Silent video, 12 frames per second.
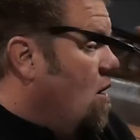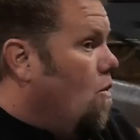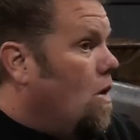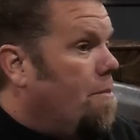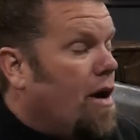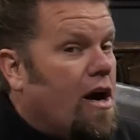
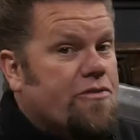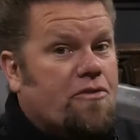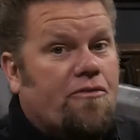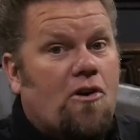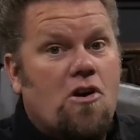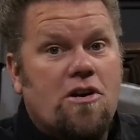What Paul's
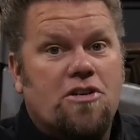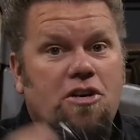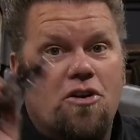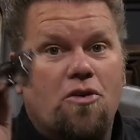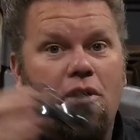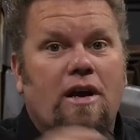referring
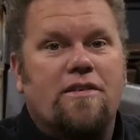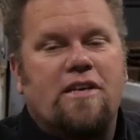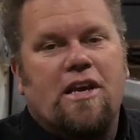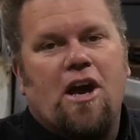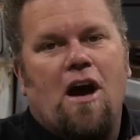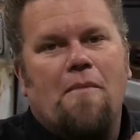to is
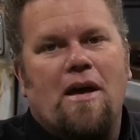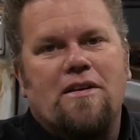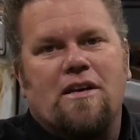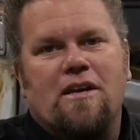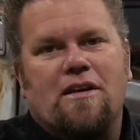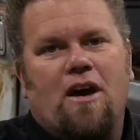he
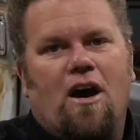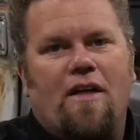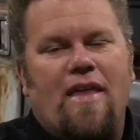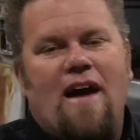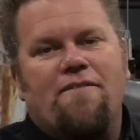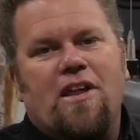commented on
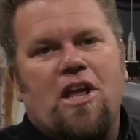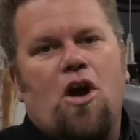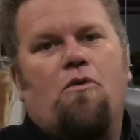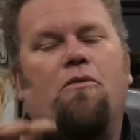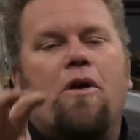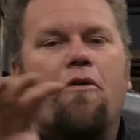that
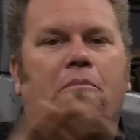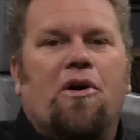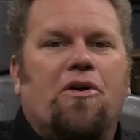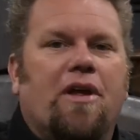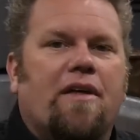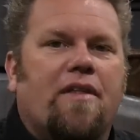video when we were
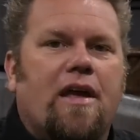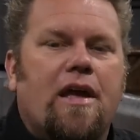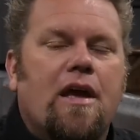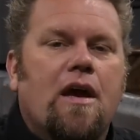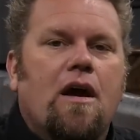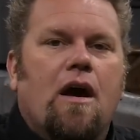building the